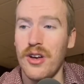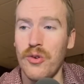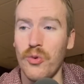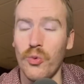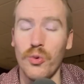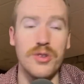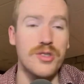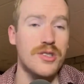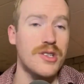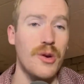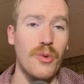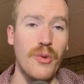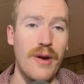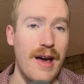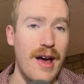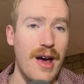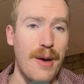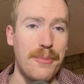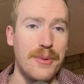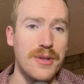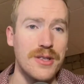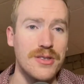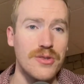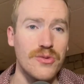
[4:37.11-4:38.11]
We'll see what
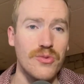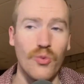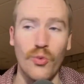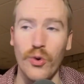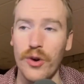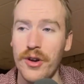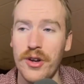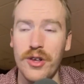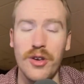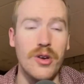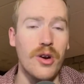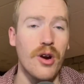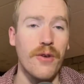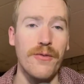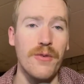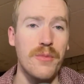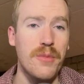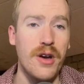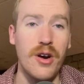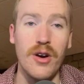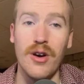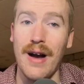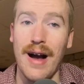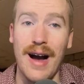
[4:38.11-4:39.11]
happens. Where do you go from
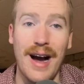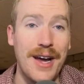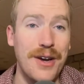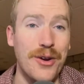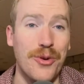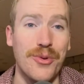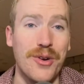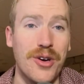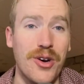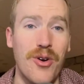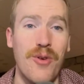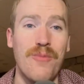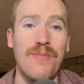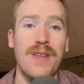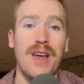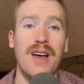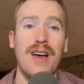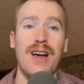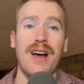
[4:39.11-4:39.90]
here? I don't know.